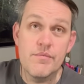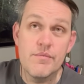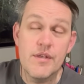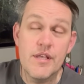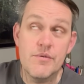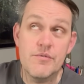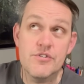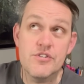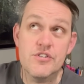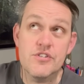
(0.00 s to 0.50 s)

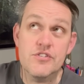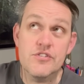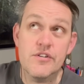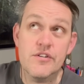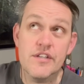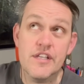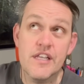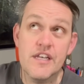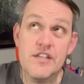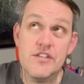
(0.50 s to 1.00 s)
it would just
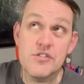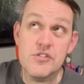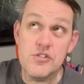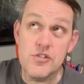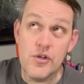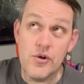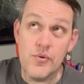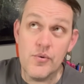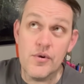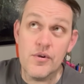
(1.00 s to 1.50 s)
start getting
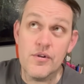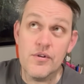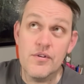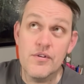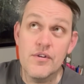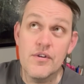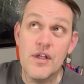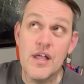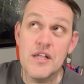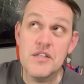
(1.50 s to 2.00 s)
slower
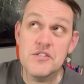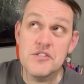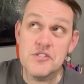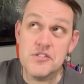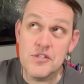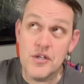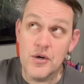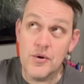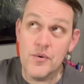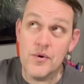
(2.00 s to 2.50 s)
and
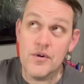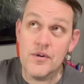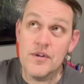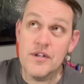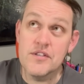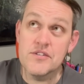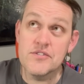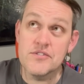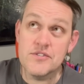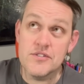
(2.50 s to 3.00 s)
slower
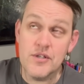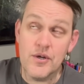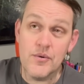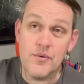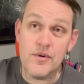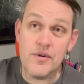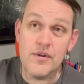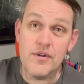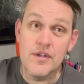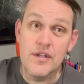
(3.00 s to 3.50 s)
and
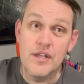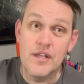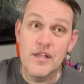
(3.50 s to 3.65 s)
slower.